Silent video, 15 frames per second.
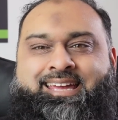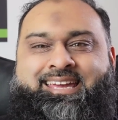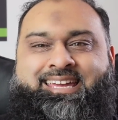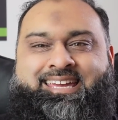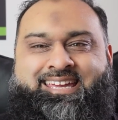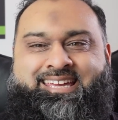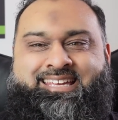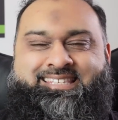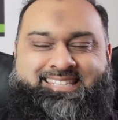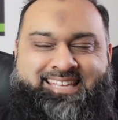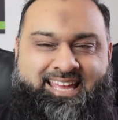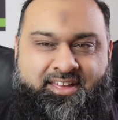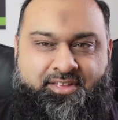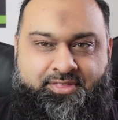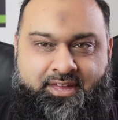is
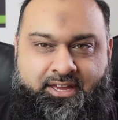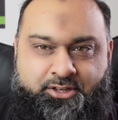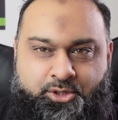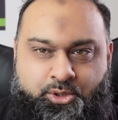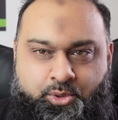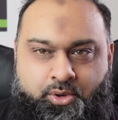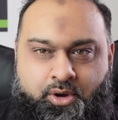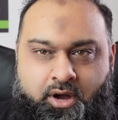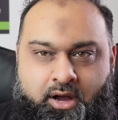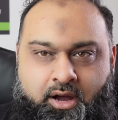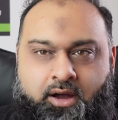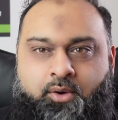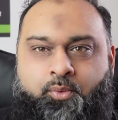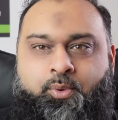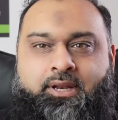that you
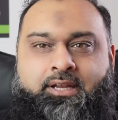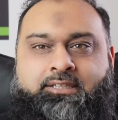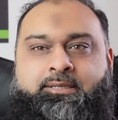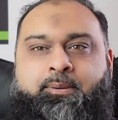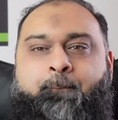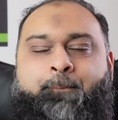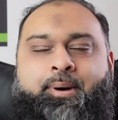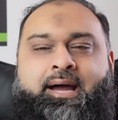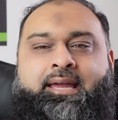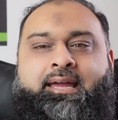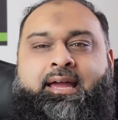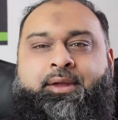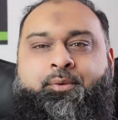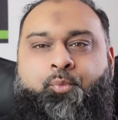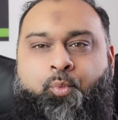are willing to buy
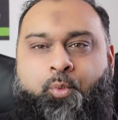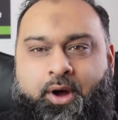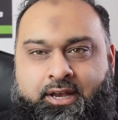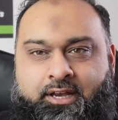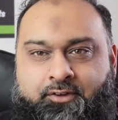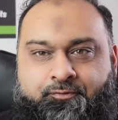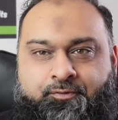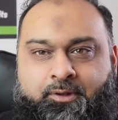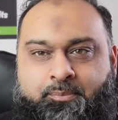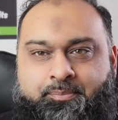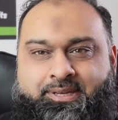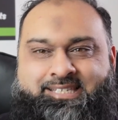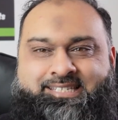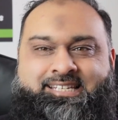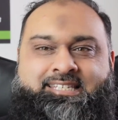a wonderful
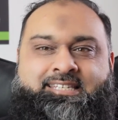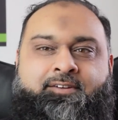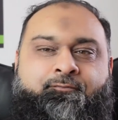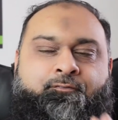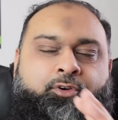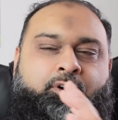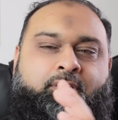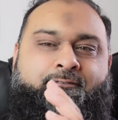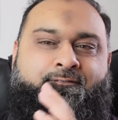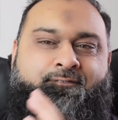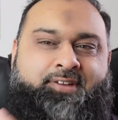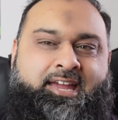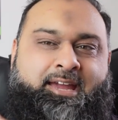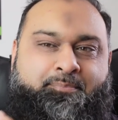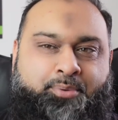business for a
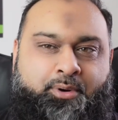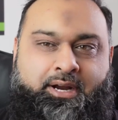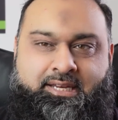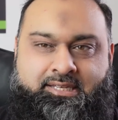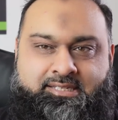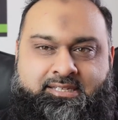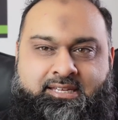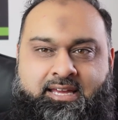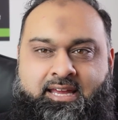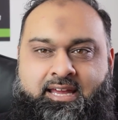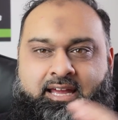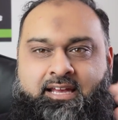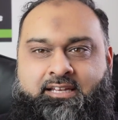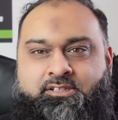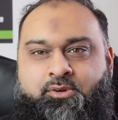fair price.
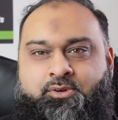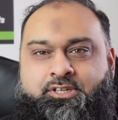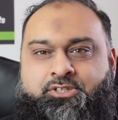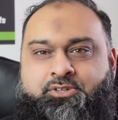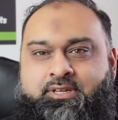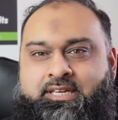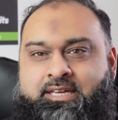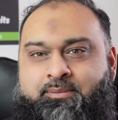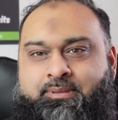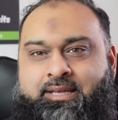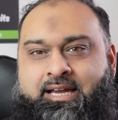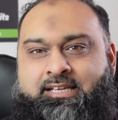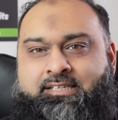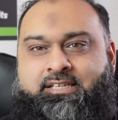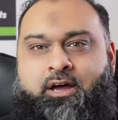As long as you keep
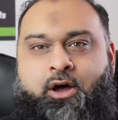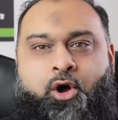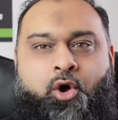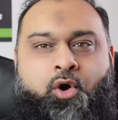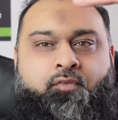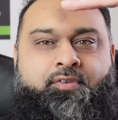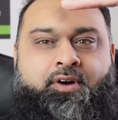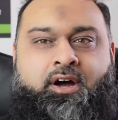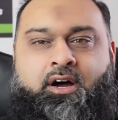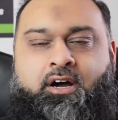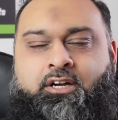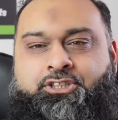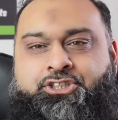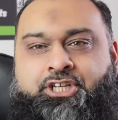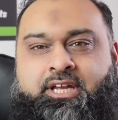that as the
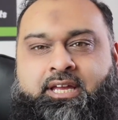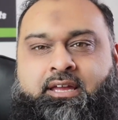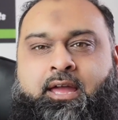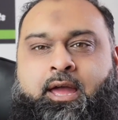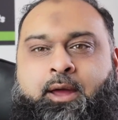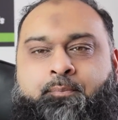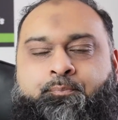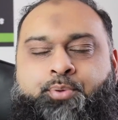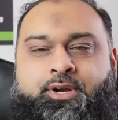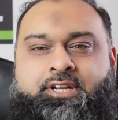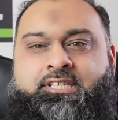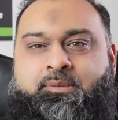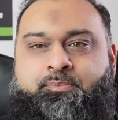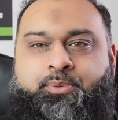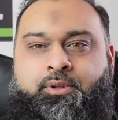overarching
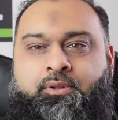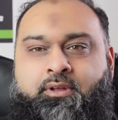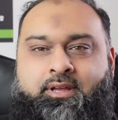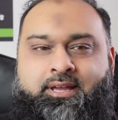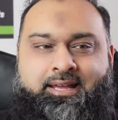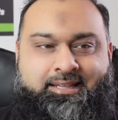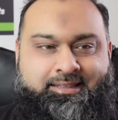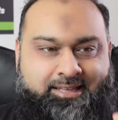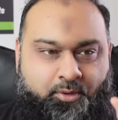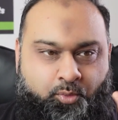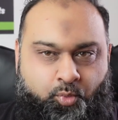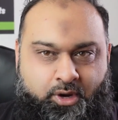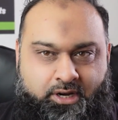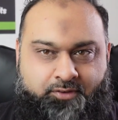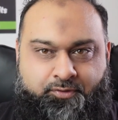principle, that
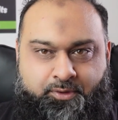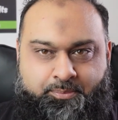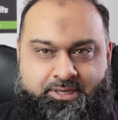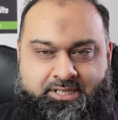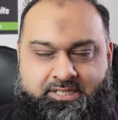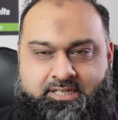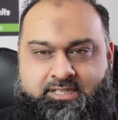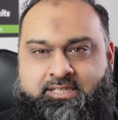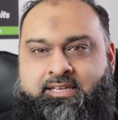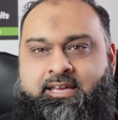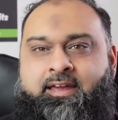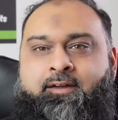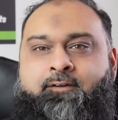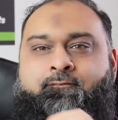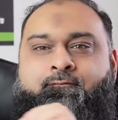wonderful business,
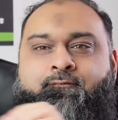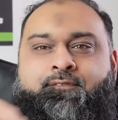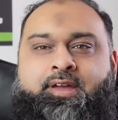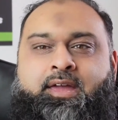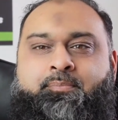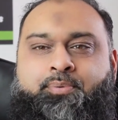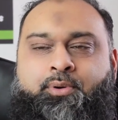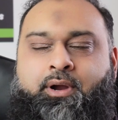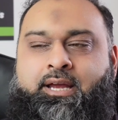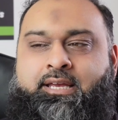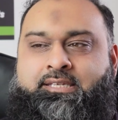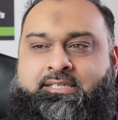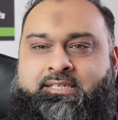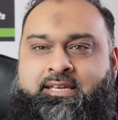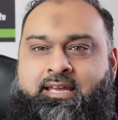fair
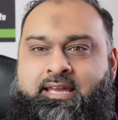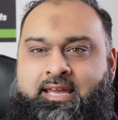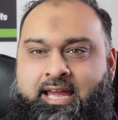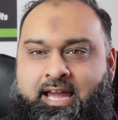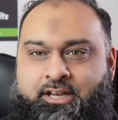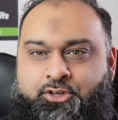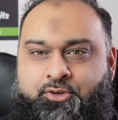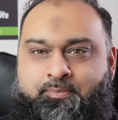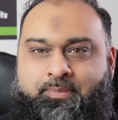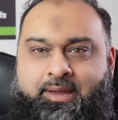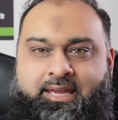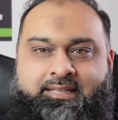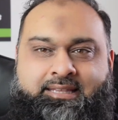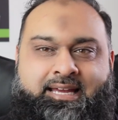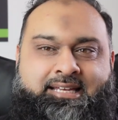price, and you
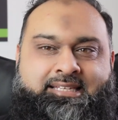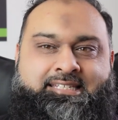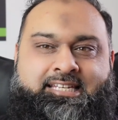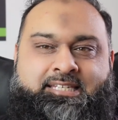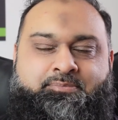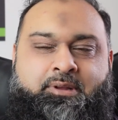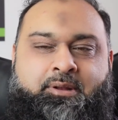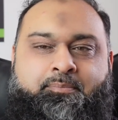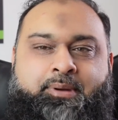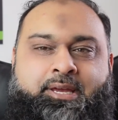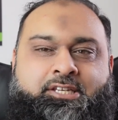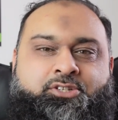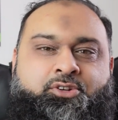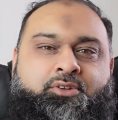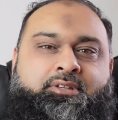make that assessment
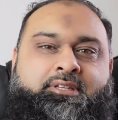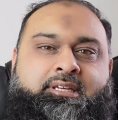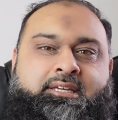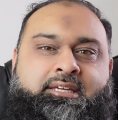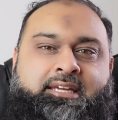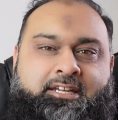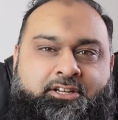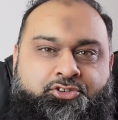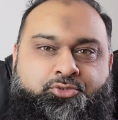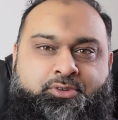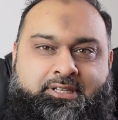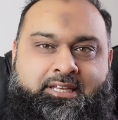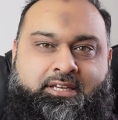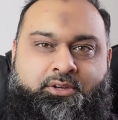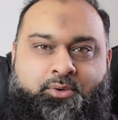based on the industry
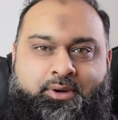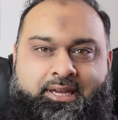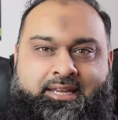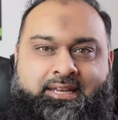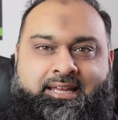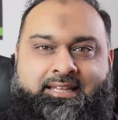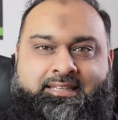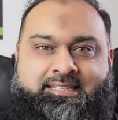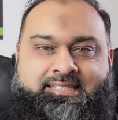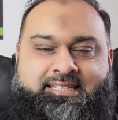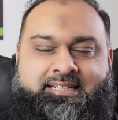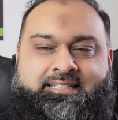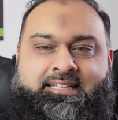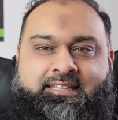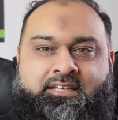that you're in and the
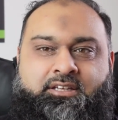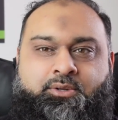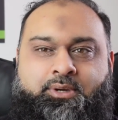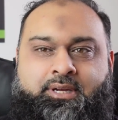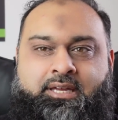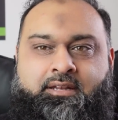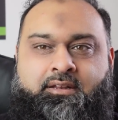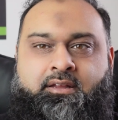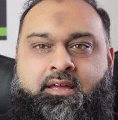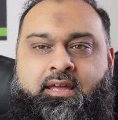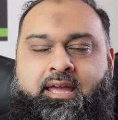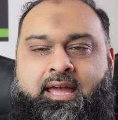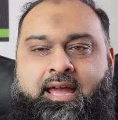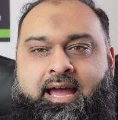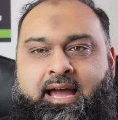sector that you're in
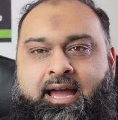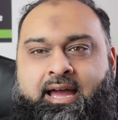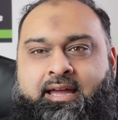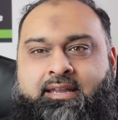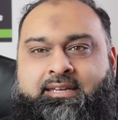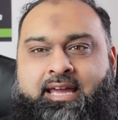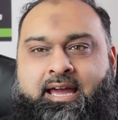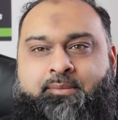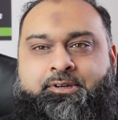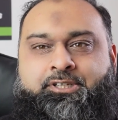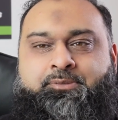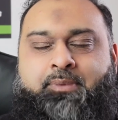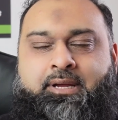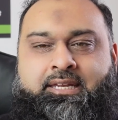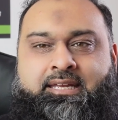and how much
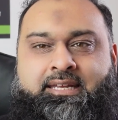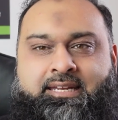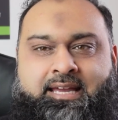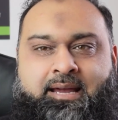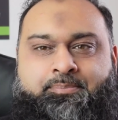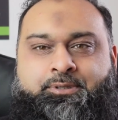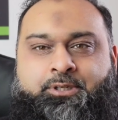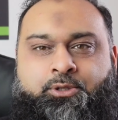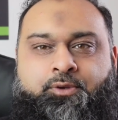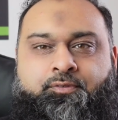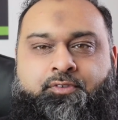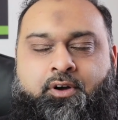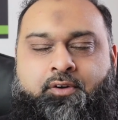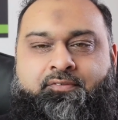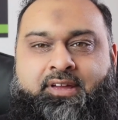money and capital you've
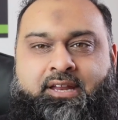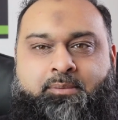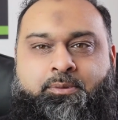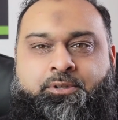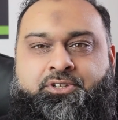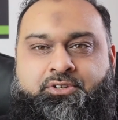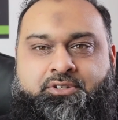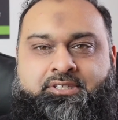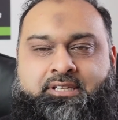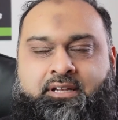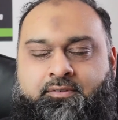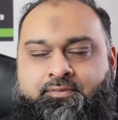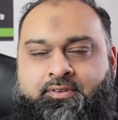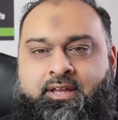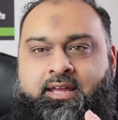got available to
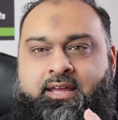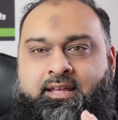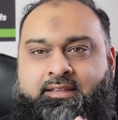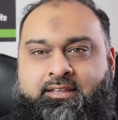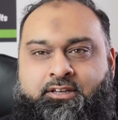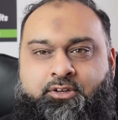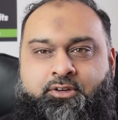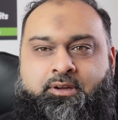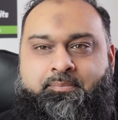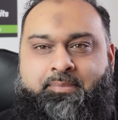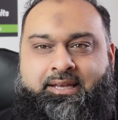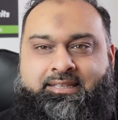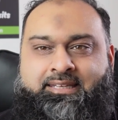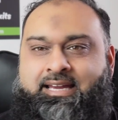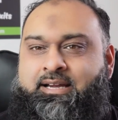yourself, then you can
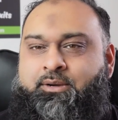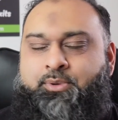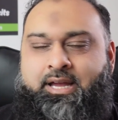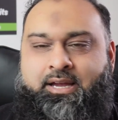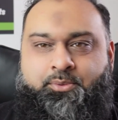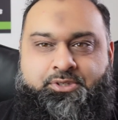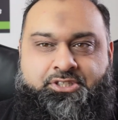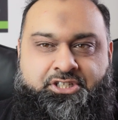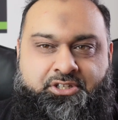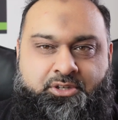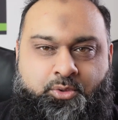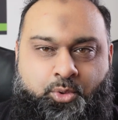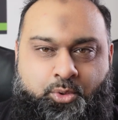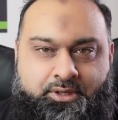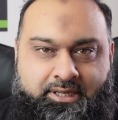make the acquisition
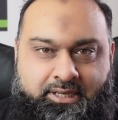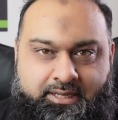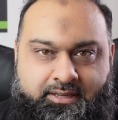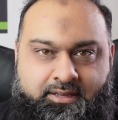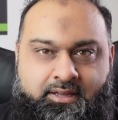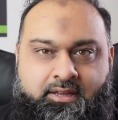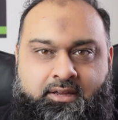accordingly.